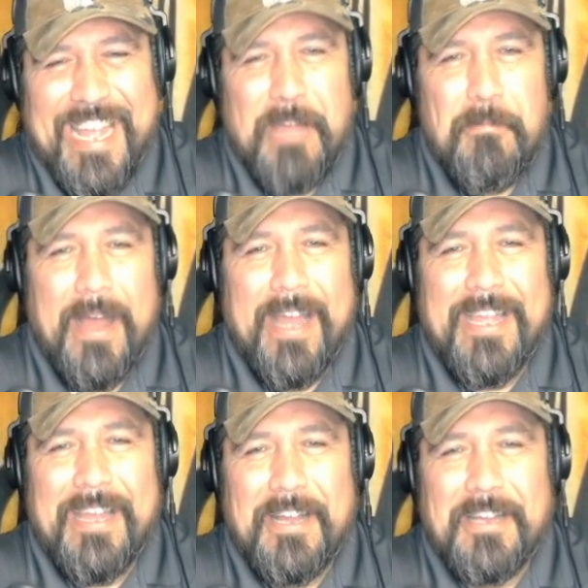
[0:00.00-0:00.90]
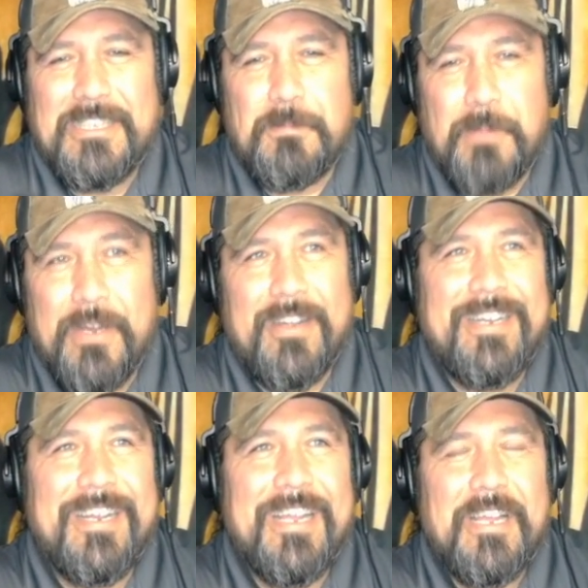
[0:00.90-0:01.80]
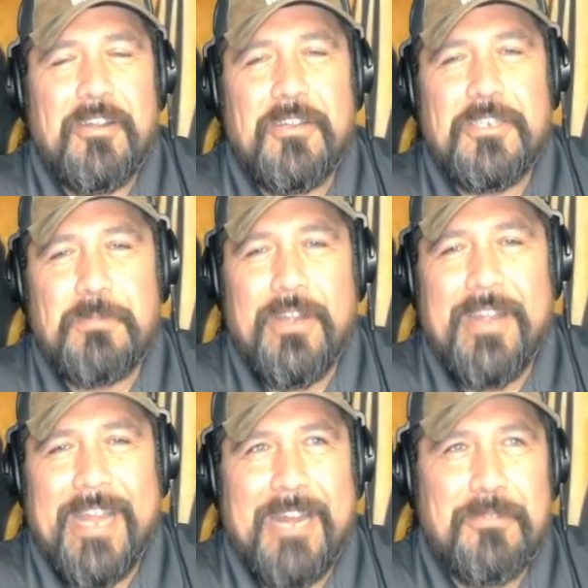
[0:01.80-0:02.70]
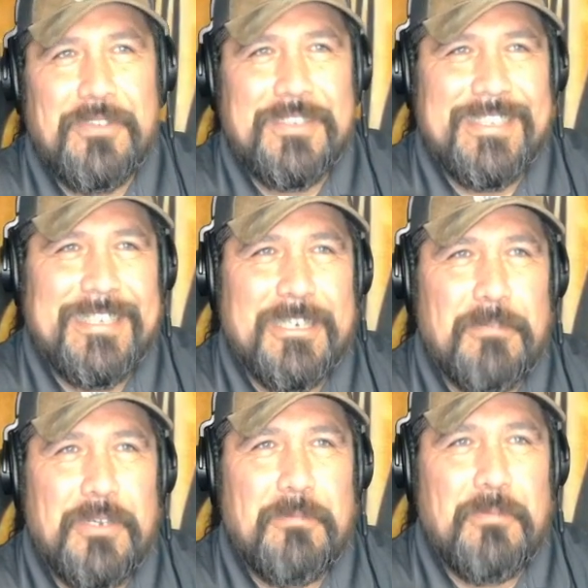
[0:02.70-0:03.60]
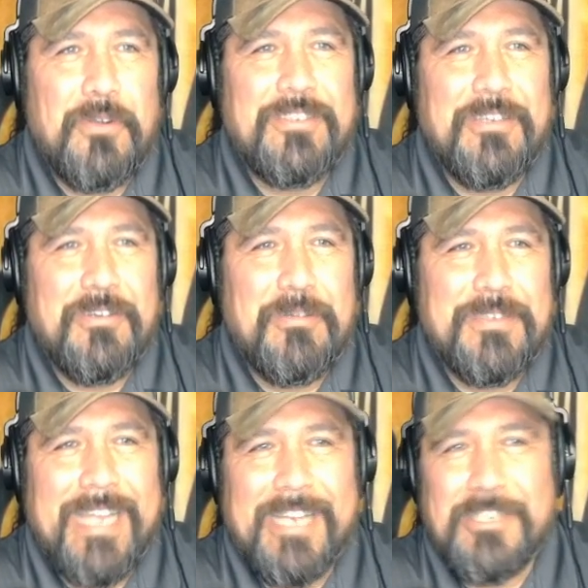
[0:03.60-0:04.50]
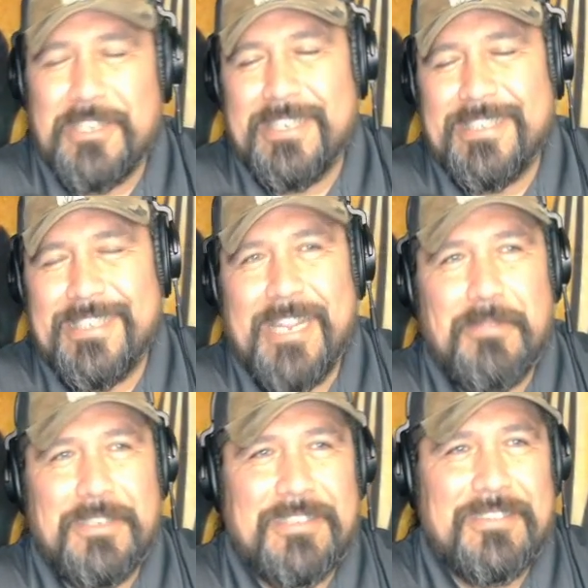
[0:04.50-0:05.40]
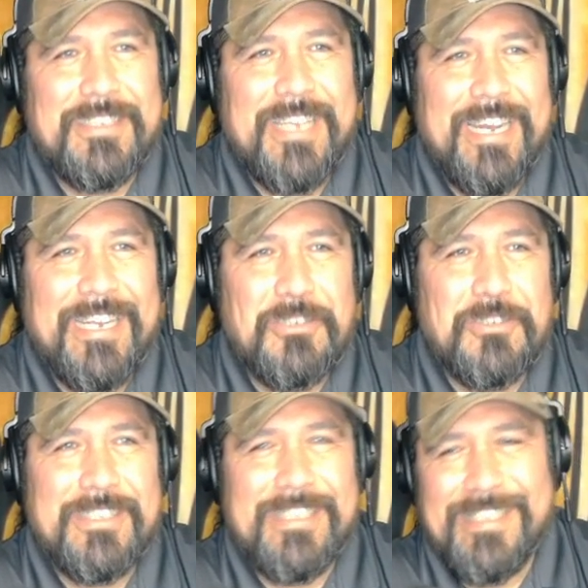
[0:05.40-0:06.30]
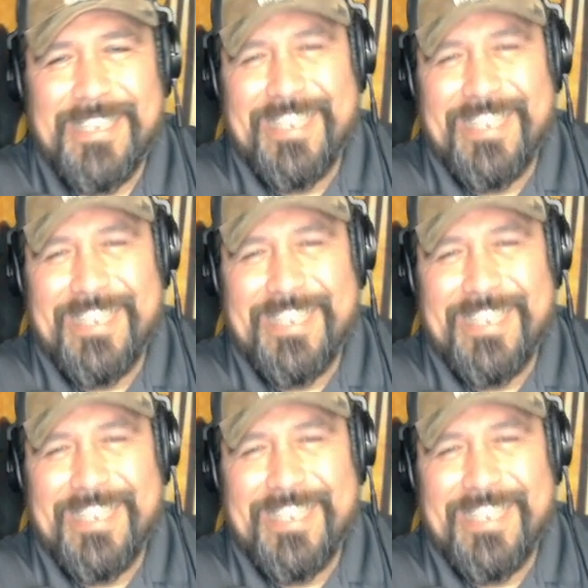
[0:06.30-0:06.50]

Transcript: By spirit. Her spirit animal is a deer, but her birth totem is actually a salmon. So it's kind of interesting